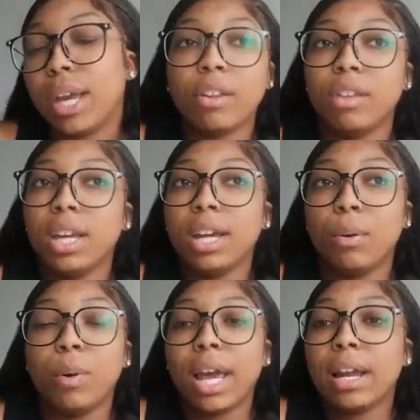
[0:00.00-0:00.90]
So
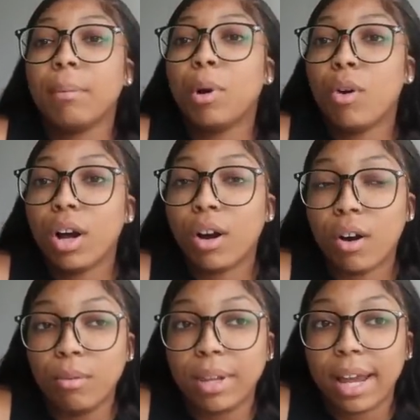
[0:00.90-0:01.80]
then we end up going
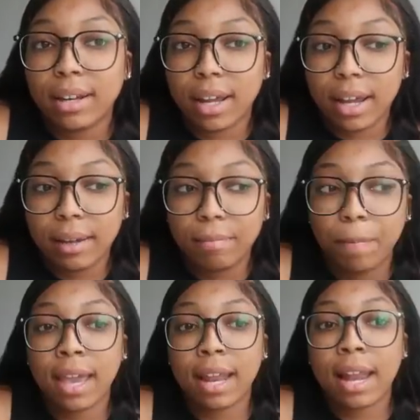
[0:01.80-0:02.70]
home that day
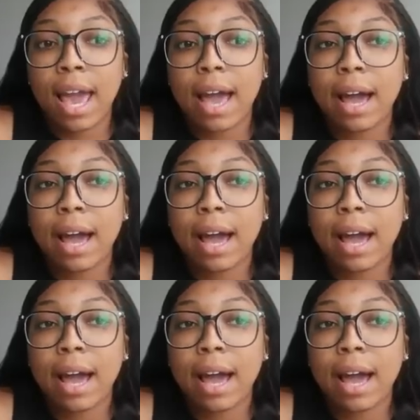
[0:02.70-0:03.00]
and